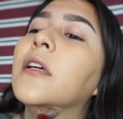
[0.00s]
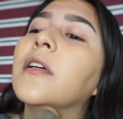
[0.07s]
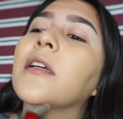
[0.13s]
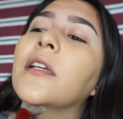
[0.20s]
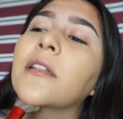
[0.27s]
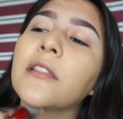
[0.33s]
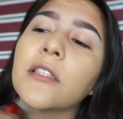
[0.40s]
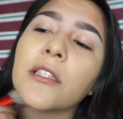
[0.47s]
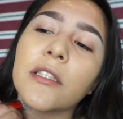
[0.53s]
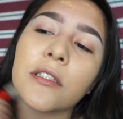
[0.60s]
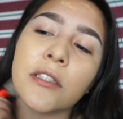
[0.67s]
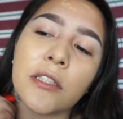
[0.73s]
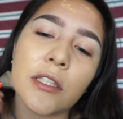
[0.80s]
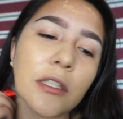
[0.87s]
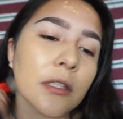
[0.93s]
easy
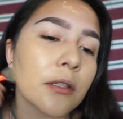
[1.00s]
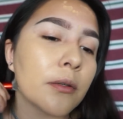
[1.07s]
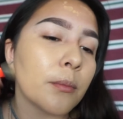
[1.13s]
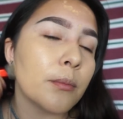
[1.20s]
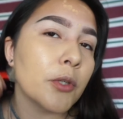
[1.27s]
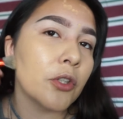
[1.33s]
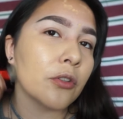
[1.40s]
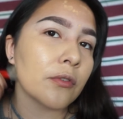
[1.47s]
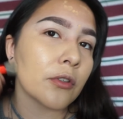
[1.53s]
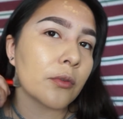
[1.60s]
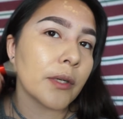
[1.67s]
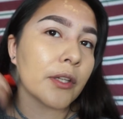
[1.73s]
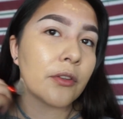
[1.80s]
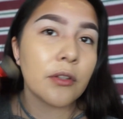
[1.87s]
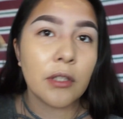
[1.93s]
to maneuver
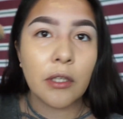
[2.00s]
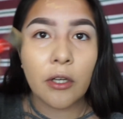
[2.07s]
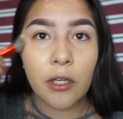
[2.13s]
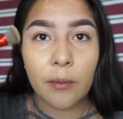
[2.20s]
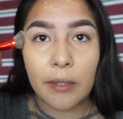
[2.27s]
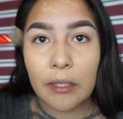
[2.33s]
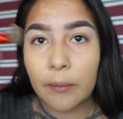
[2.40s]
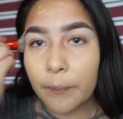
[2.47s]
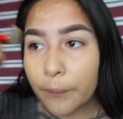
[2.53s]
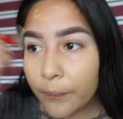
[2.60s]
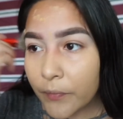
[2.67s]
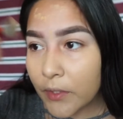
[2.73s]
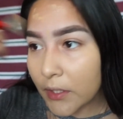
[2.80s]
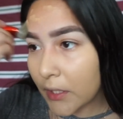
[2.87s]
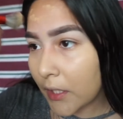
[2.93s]
with, you know what I mean,
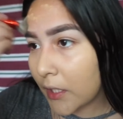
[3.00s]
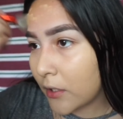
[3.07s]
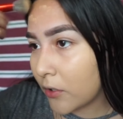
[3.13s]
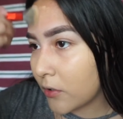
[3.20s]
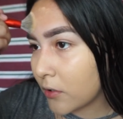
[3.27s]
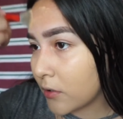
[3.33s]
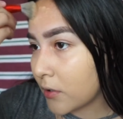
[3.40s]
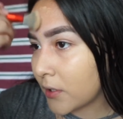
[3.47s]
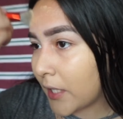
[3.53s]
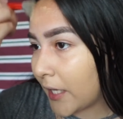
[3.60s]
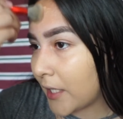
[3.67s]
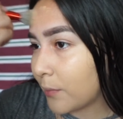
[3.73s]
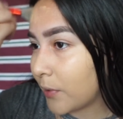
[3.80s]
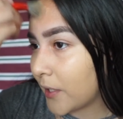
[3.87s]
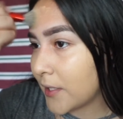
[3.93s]
to get in those
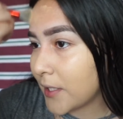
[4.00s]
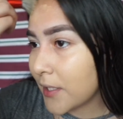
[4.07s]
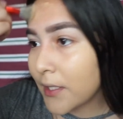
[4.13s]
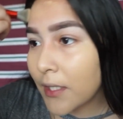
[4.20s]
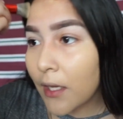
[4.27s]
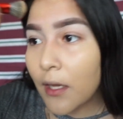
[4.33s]
tiny places.